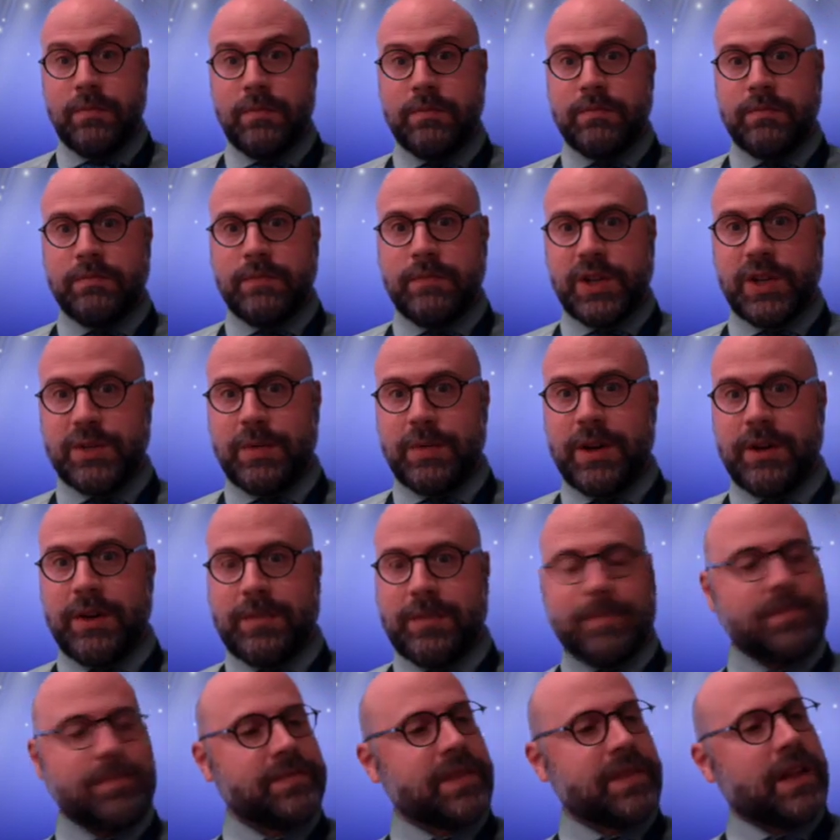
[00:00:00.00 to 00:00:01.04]
Much better.
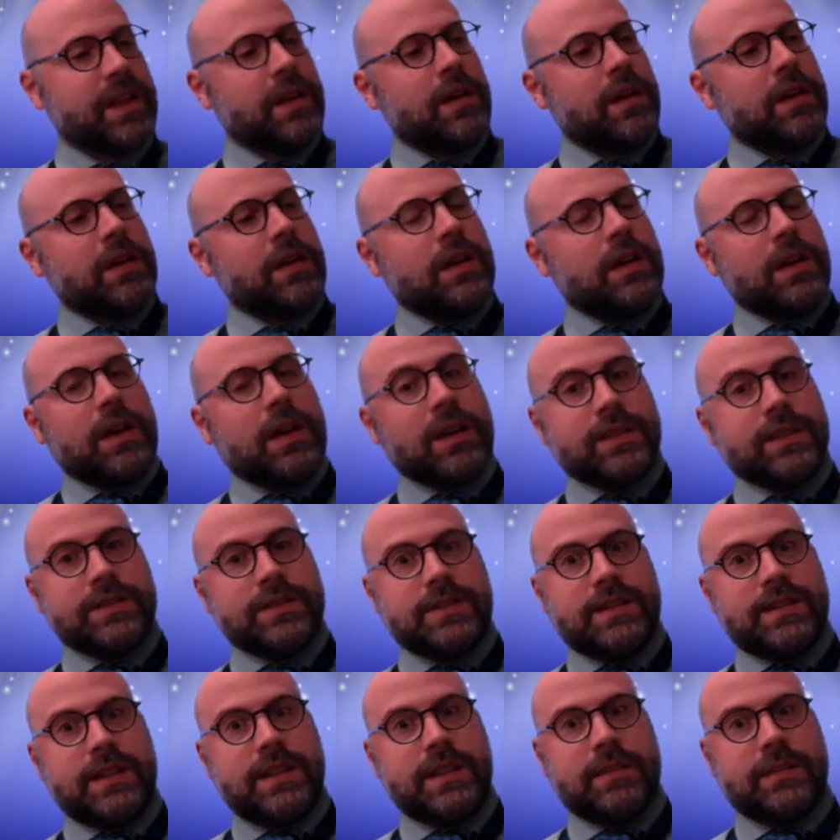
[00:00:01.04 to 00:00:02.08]
I can
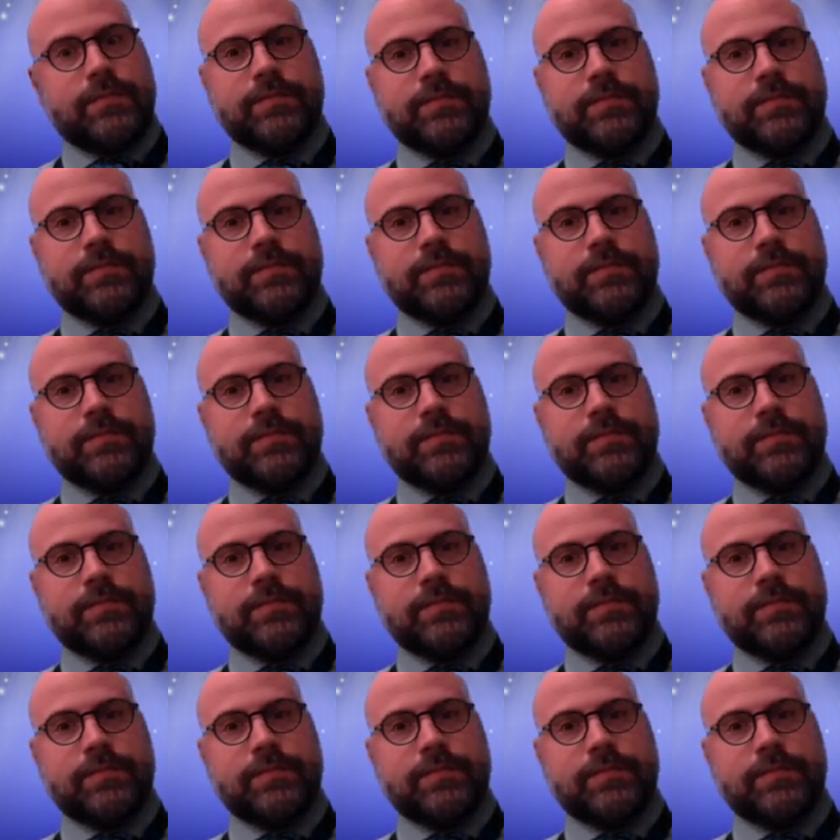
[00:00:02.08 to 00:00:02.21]
see.